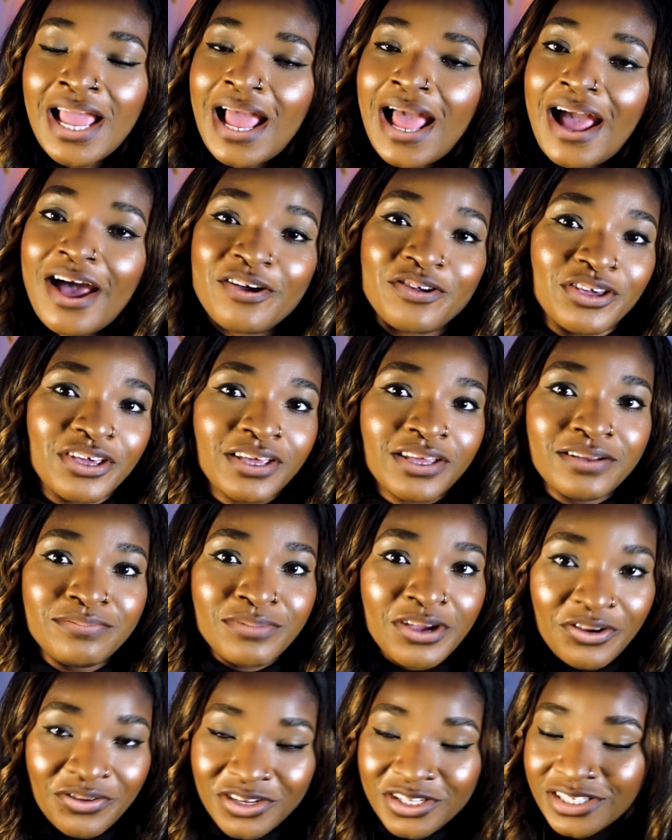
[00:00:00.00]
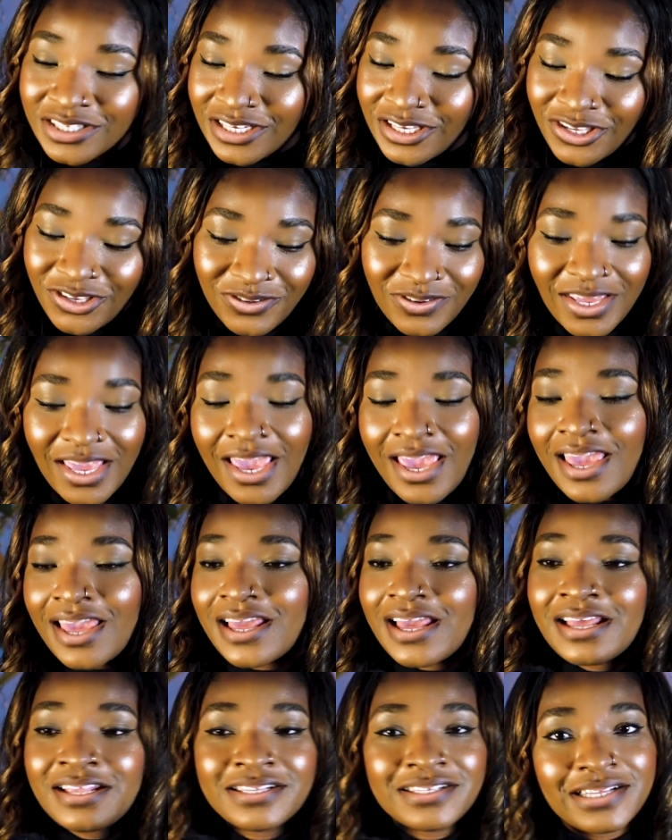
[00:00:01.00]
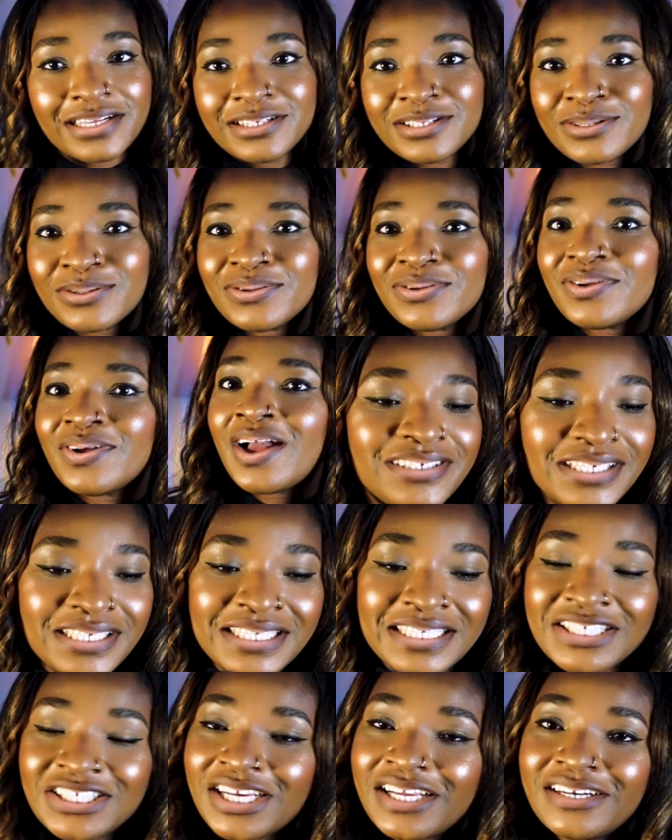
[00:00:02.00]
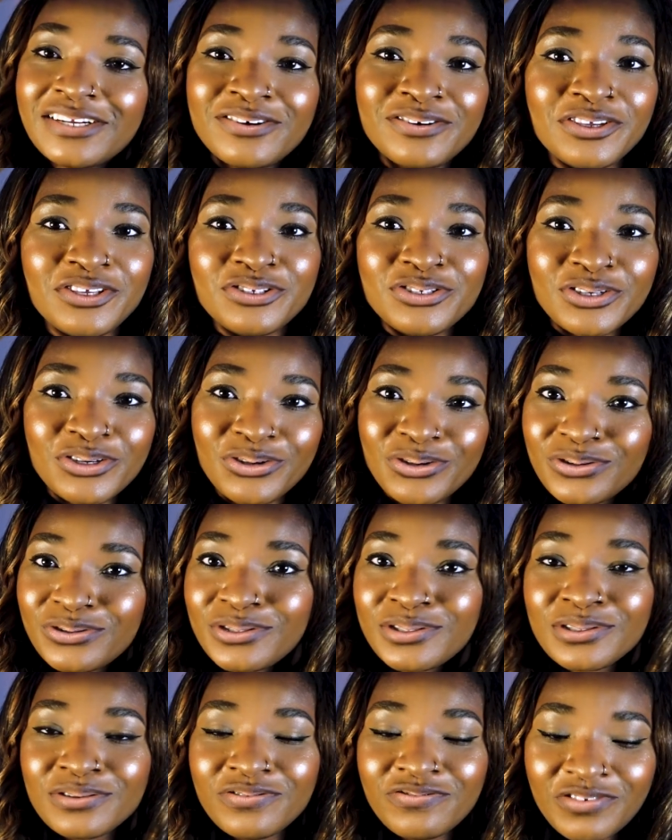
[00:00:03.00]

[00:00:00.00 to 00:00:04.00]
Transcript: how you can migrate to the UK, settle. This channel is your go to